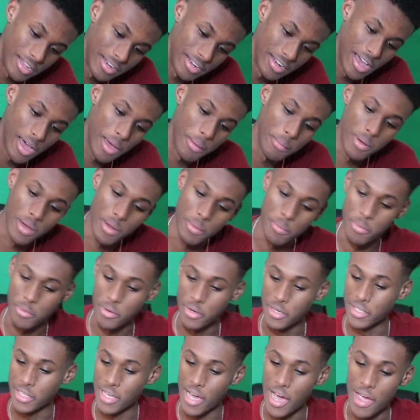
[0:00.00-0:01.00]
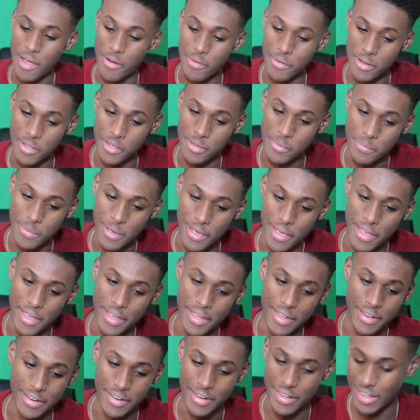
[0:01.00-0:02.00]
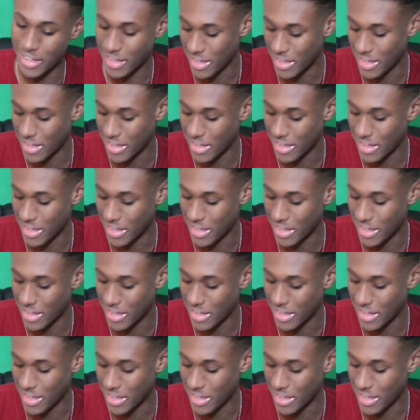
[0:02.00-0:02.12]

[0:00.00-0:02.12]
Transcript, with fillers: Not my boy Kyrie, man.